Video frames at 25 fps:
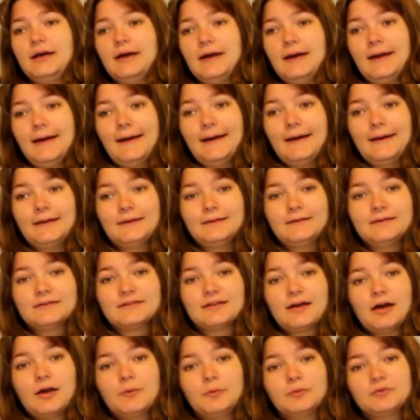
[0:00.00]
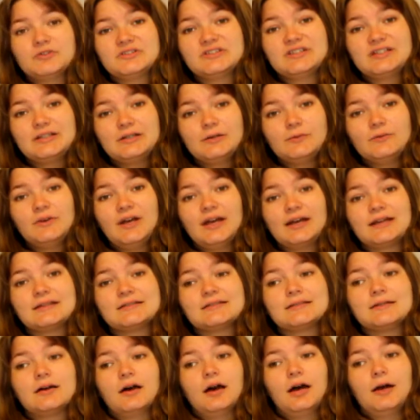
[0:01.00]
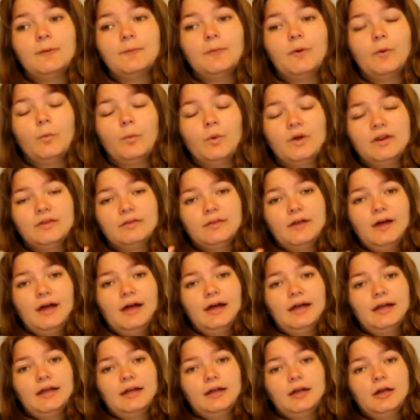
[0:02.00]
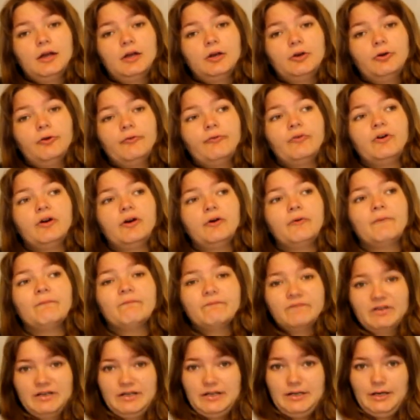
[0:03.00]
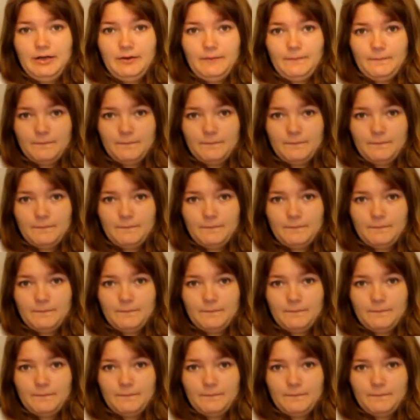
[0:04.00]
and I will see you next time with another video.